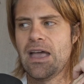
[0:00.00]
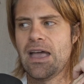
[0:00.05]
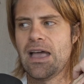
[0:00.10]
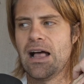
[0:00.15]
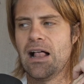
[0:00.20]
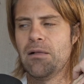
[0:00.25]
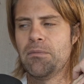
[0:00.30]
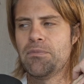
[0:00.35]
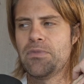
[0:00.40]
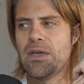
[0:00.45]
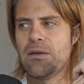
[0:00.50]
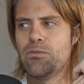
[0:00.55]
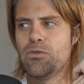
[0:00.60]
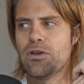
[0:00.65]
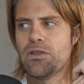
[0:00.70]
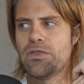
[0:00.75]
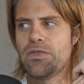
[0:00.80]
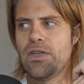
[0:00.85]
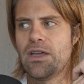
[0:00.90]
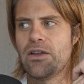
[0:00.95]
help them
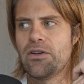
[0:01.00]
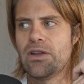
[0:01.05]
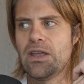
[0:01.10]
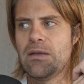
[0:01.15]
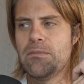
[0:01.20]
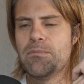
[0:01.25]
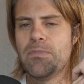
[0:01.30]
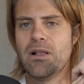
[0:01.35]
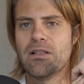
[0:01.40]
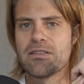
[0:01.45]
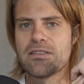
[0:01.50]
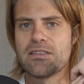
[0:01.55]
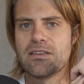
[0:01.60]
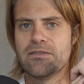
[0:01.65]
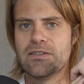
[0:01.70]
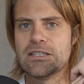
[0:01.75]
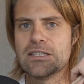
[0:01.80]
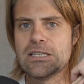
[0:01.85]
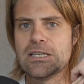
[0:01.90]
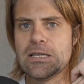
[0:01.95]
with their
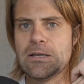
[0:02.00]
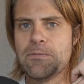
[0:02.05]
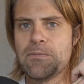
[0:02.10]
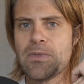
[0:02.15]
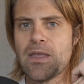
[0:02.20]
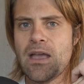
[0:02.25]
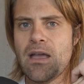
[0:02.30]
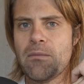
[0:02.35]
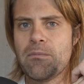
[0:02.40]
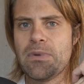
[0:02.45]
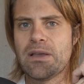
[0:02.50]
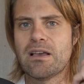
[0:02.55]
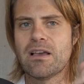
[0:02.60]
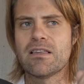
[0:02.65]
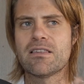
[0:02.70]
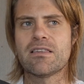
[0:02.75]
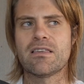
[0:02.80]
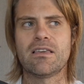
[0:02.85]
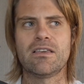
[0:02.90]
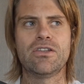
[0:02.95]
impulsivity,
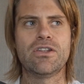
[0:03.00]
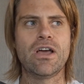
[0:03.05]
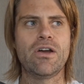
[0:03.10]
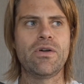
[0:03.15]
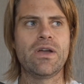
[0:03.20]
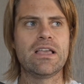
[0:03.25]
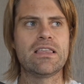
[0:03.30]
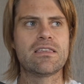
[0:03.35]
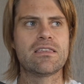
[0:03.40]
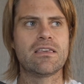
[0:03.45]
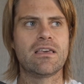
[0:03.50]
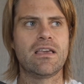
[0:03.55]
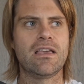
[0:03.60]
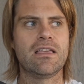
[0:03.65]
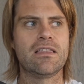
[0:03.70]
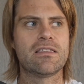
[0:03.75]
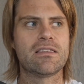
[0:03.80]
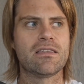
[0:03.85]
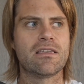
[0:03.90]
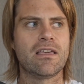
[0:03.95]
because
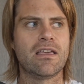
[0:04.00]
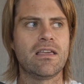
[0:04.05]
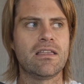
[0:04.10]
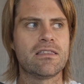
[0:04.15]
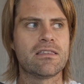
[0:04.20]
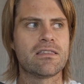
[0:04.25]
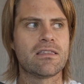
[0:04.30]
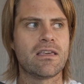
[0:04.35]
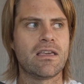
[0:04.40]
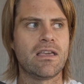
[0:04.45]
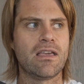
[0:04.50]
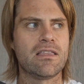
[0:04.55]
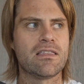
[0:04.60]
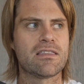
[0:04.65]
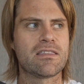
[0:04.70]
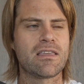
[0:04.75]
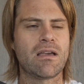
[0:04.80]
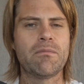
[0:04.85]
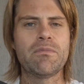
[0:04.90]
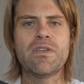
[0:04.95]
it's
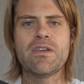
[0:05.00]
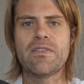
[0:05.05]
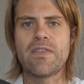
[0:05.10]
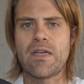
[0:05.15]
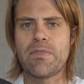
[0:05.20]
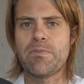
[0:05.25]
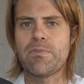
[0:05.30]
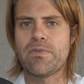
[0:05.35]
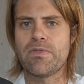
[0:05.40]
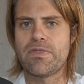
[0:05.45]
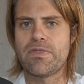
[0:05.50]
something that